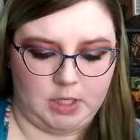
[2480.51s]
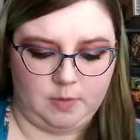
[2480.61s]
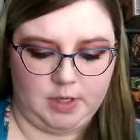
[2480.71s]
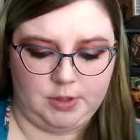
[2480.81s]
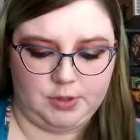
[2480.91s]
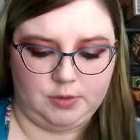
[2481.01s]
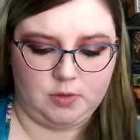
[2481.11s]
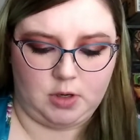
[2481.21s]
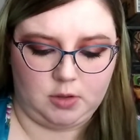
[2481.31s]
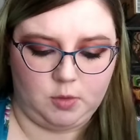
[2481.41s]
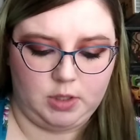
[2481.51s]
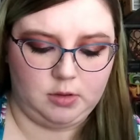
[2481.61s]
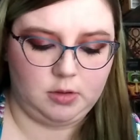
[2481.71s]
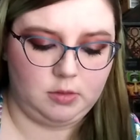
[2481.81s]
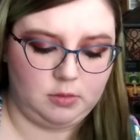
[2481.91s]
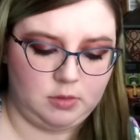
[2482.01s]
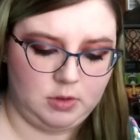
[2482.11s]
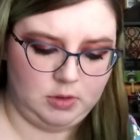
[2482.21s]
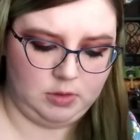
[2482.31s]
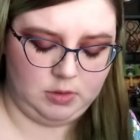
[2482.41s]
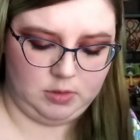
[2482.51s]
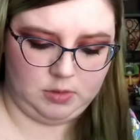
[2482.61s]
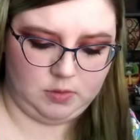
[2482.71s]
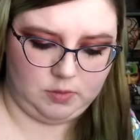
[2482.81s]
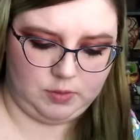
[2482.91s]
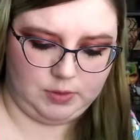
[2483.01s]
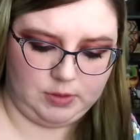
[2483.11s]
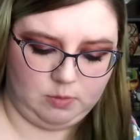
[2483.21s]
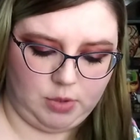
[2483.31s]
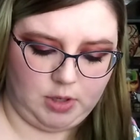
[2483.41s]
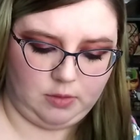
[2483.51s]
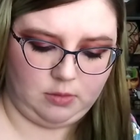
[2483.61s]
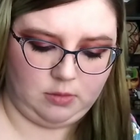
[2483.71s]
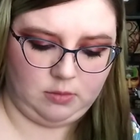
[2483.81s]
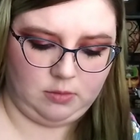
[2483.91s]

I might just do Hawkwind, which is a brown.